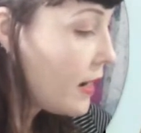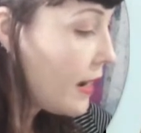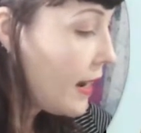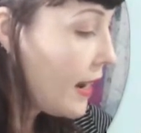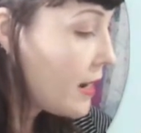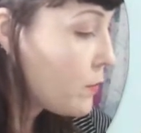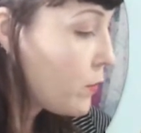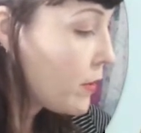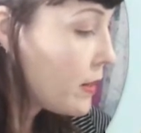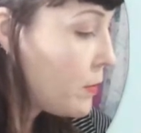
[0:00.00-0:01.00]
and
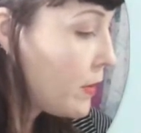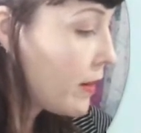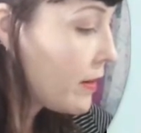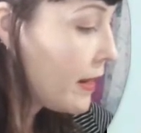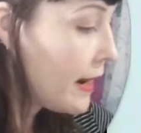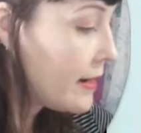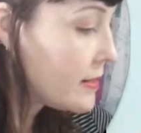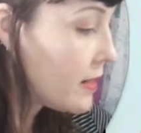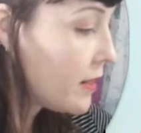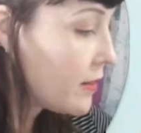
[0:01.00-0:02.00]
we're going to put our
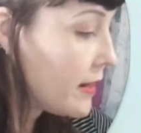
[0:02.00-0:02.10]
lightest color